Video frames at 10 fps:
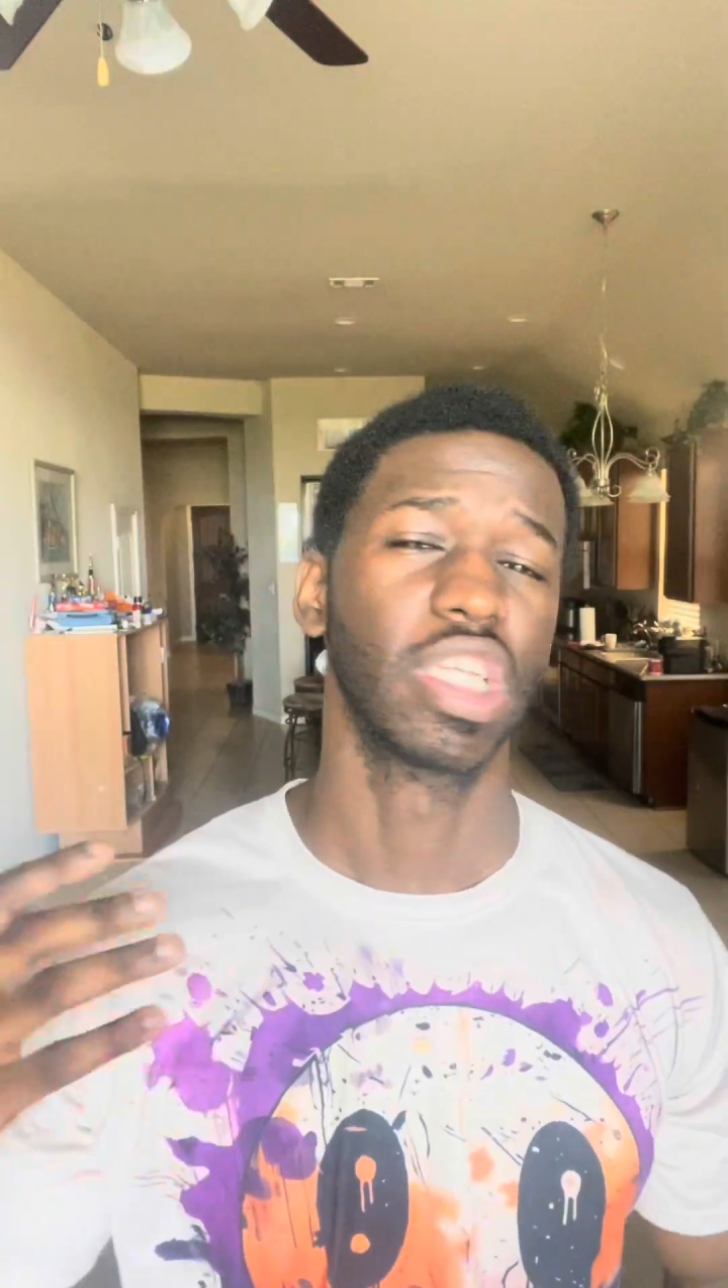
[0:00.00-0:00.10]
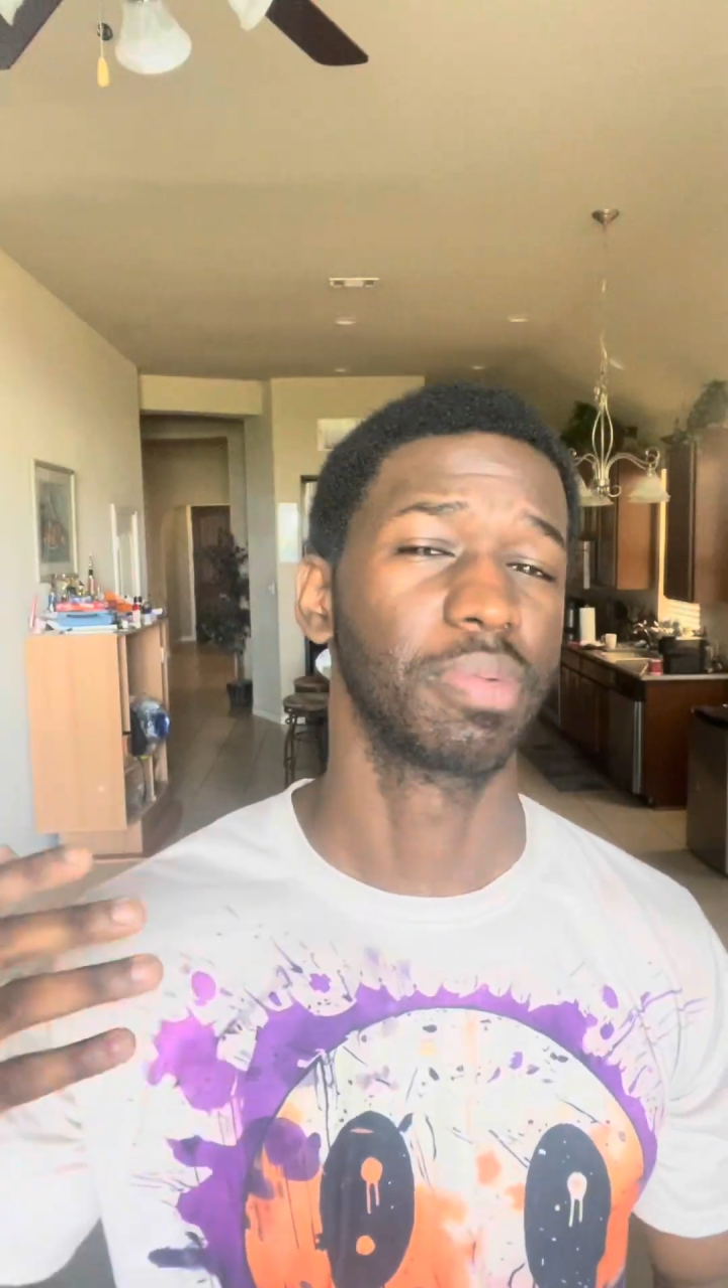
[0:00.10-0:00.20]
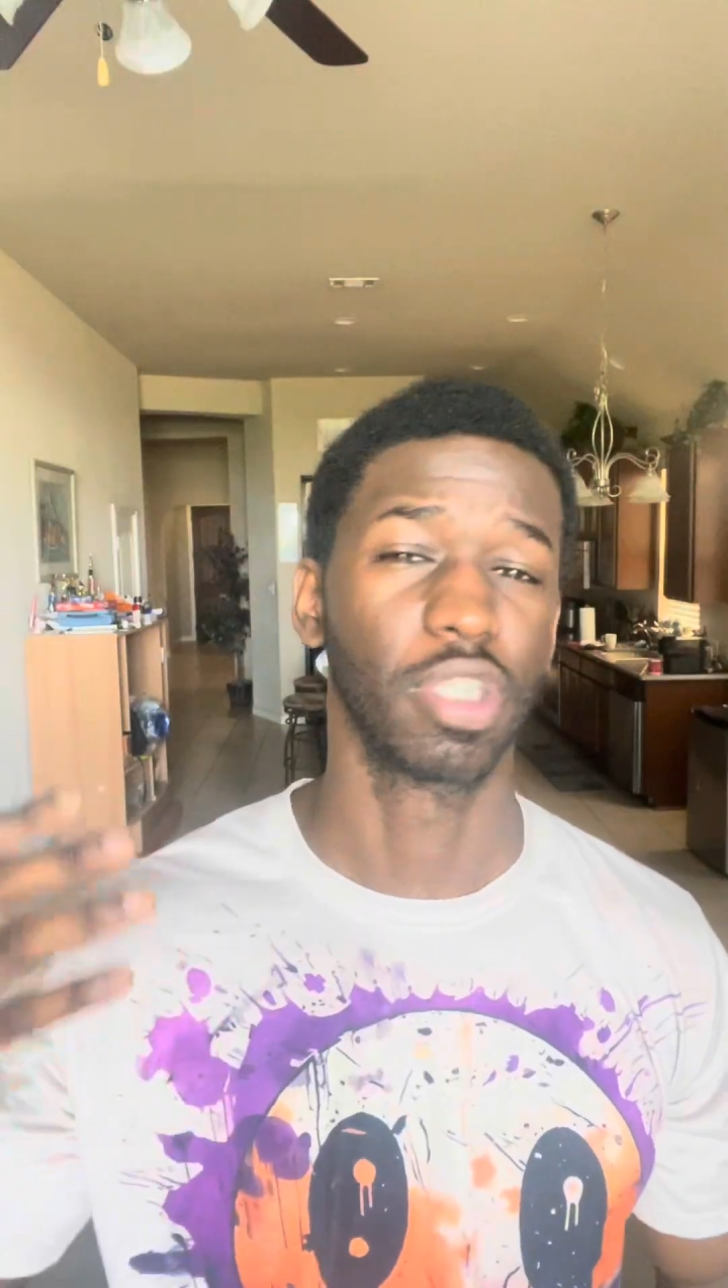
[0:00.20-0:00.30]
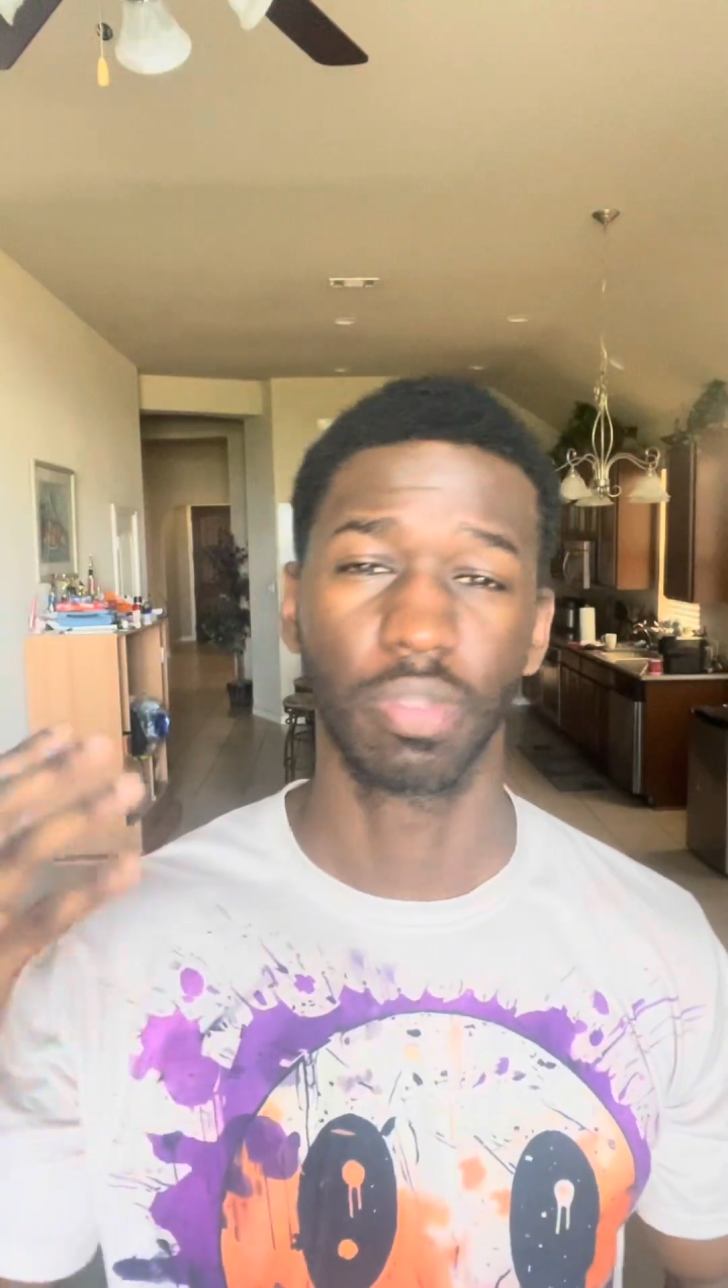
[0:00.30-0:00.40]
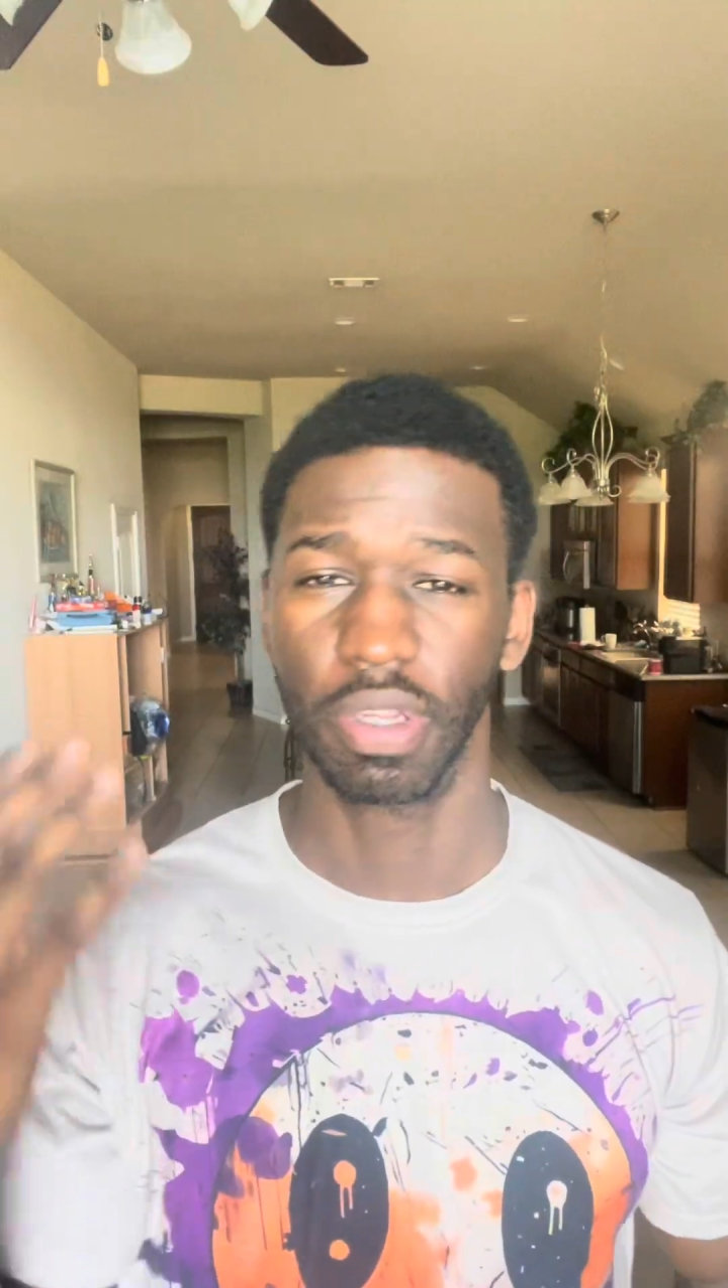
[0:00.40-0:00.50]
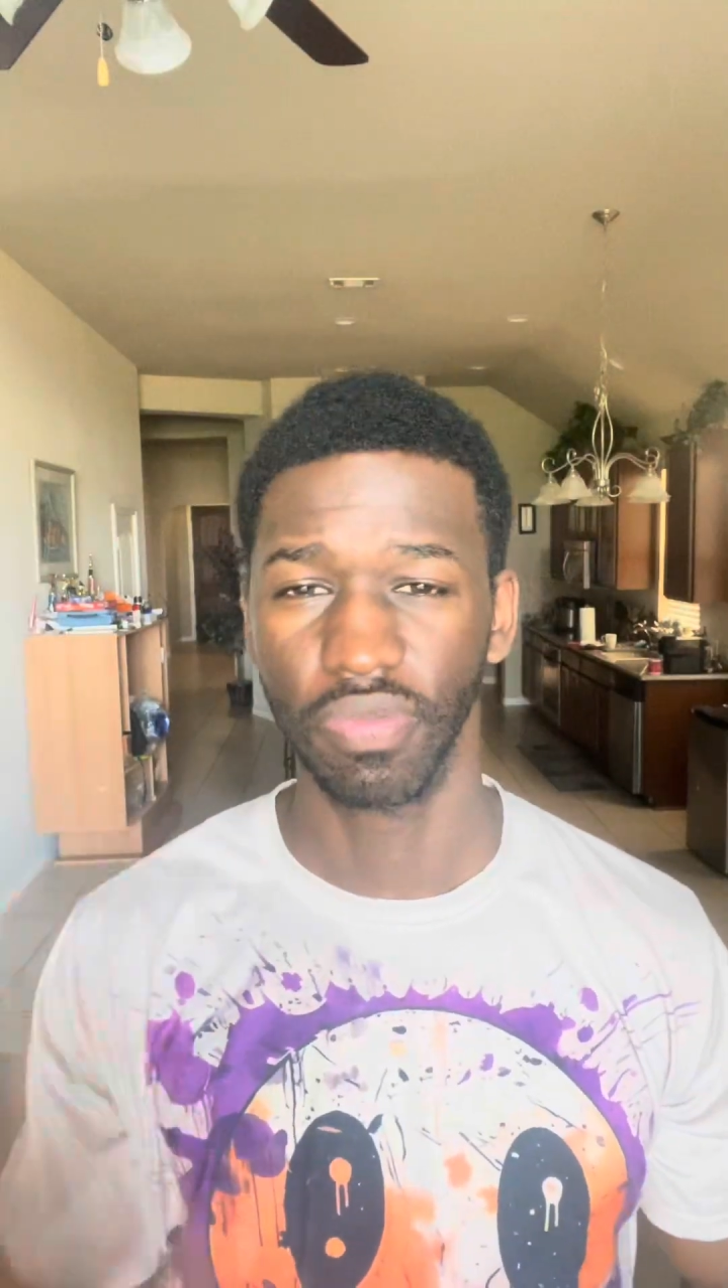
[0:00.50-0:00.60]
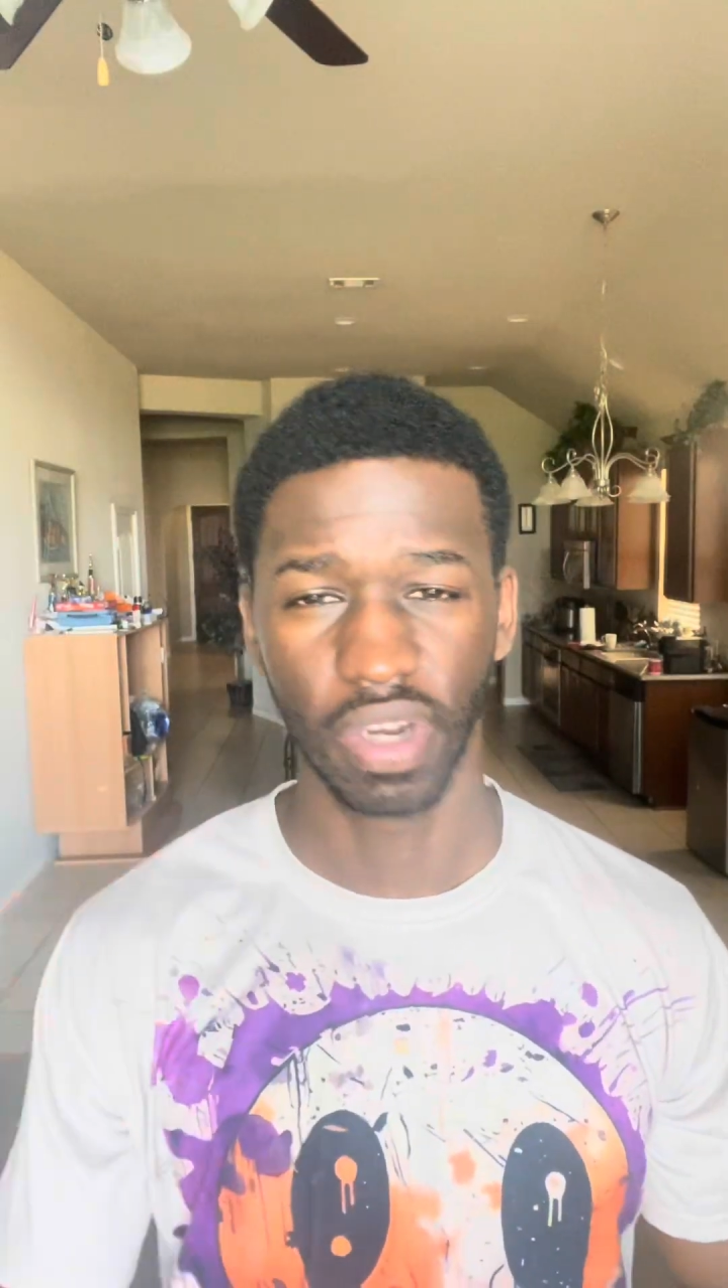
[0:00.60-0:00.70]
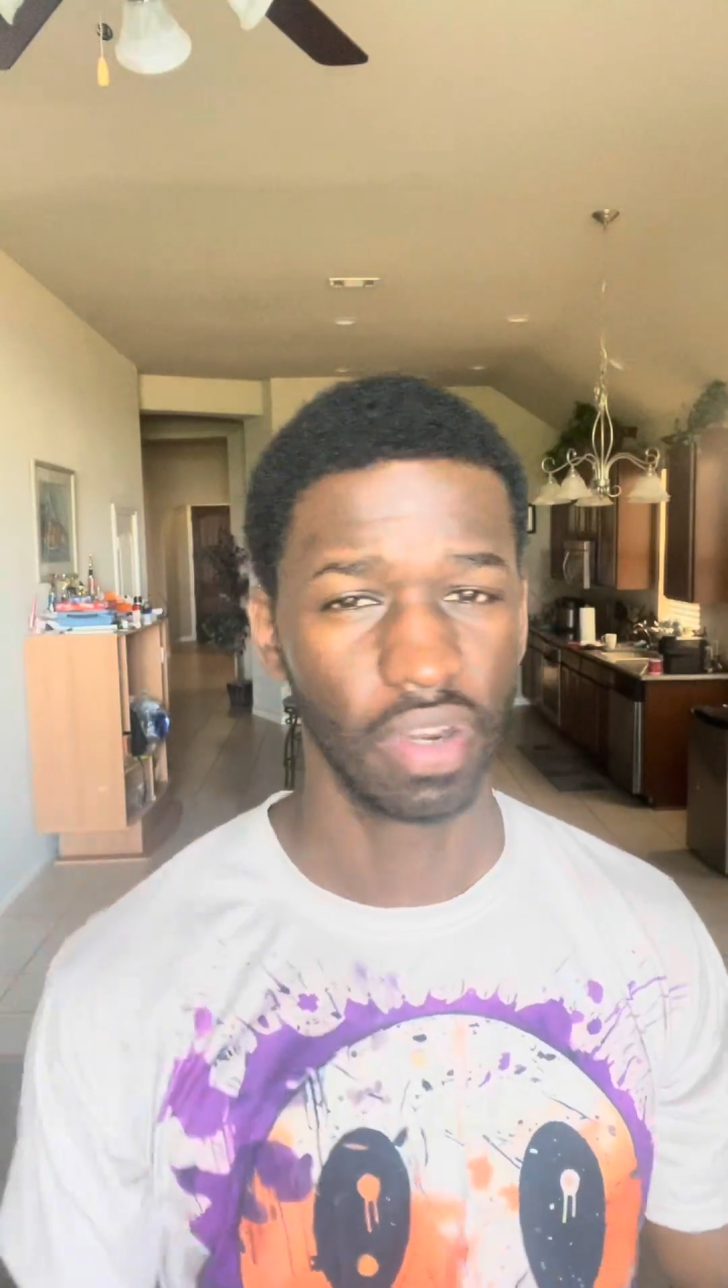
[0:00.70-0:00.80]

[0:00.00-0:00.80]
supposed to be very,